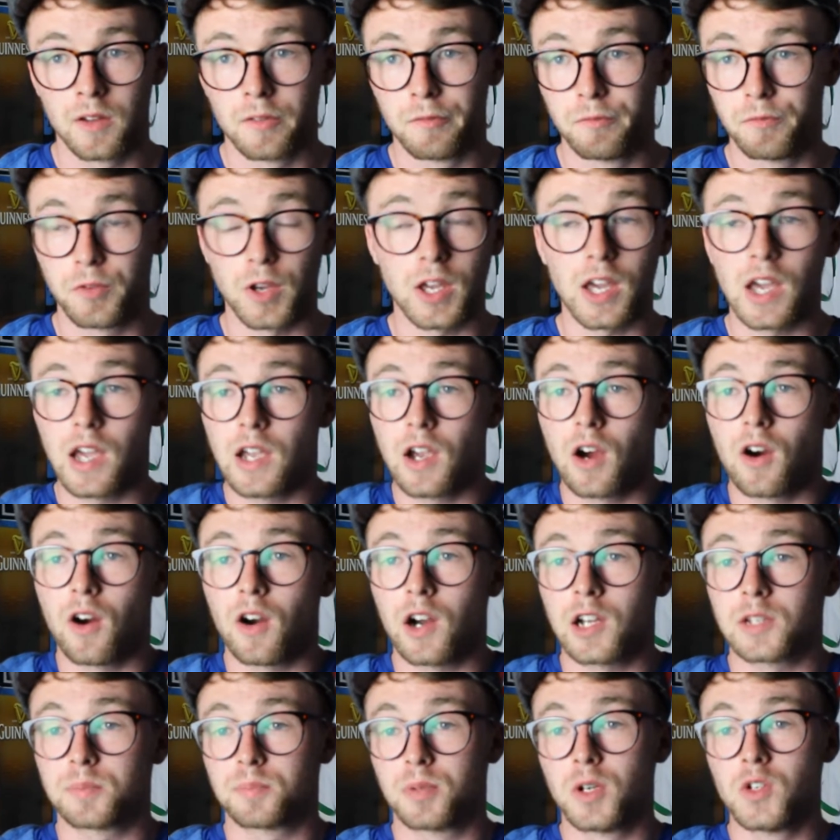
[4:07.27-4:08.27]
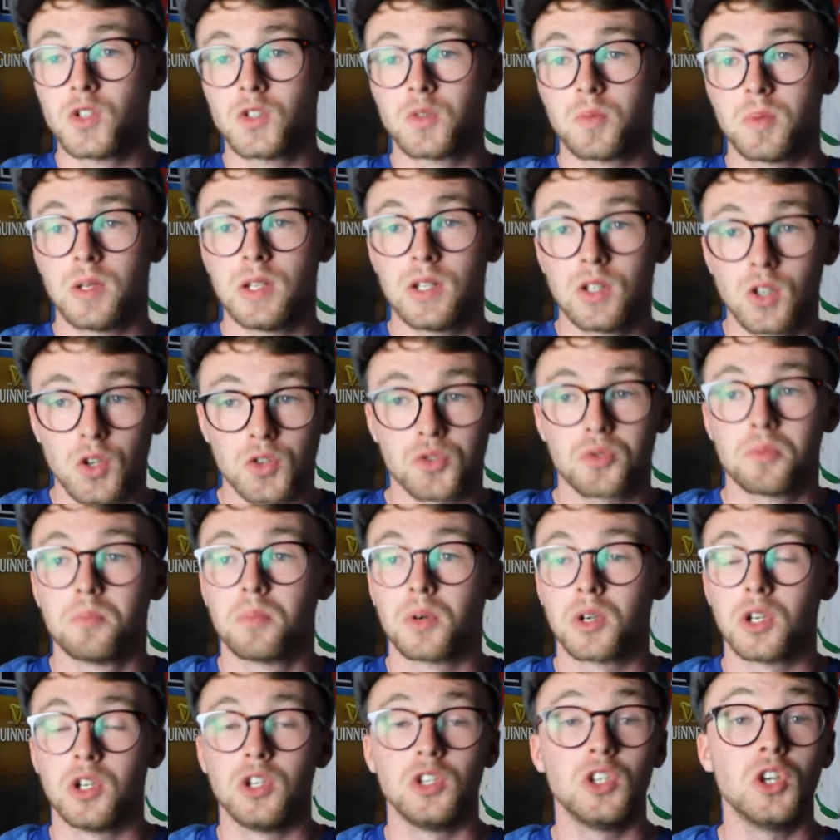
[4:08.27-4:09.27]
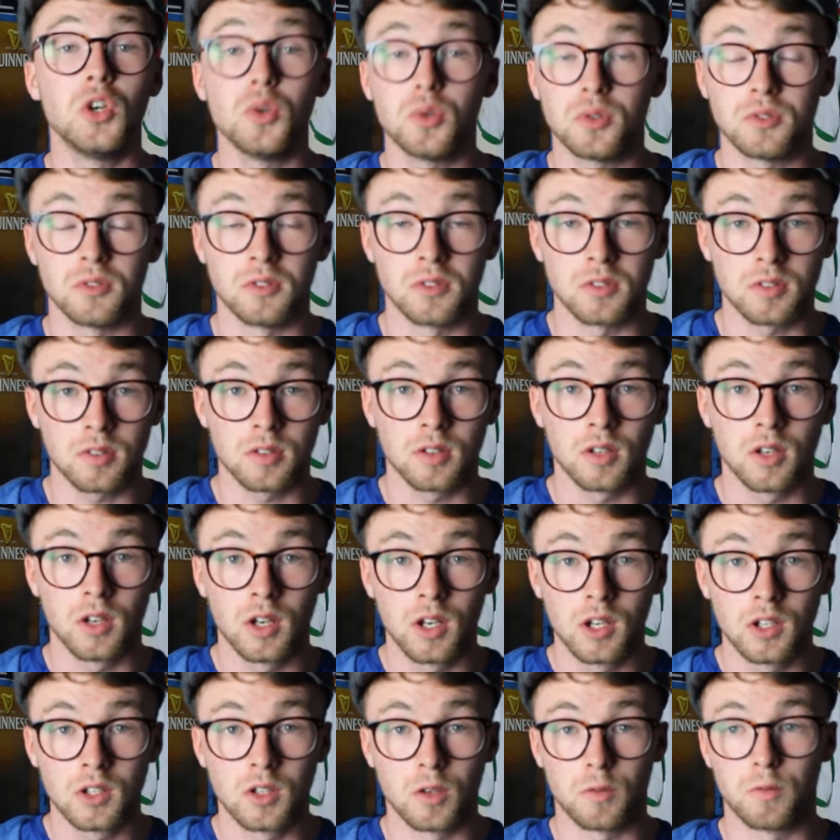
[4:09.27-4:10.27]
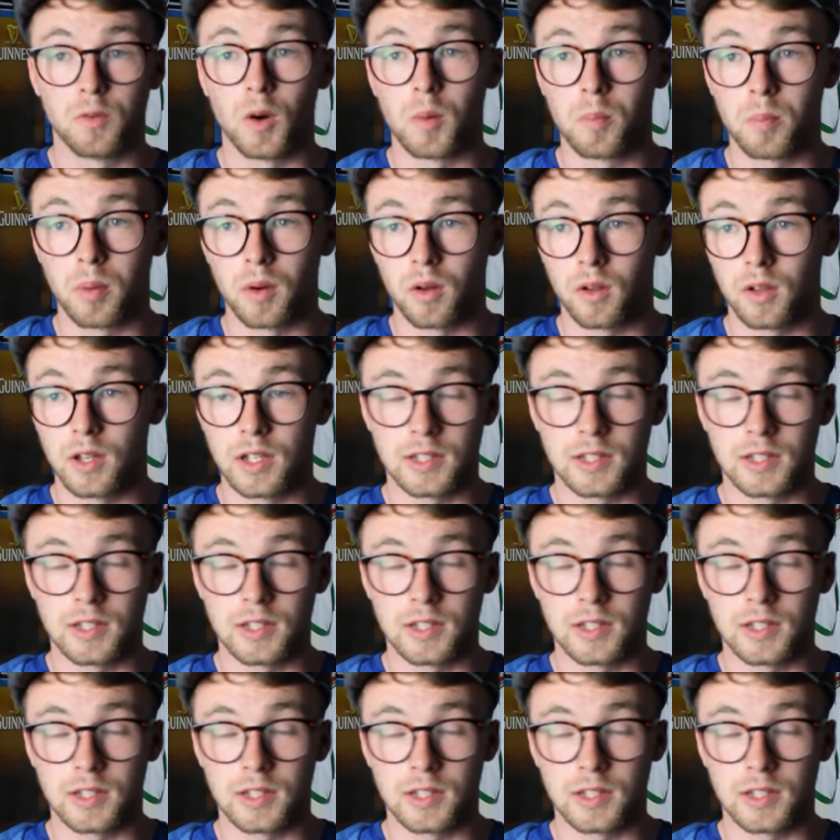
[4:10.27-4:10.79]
VAR has proved to be nothing but a nuisance to football.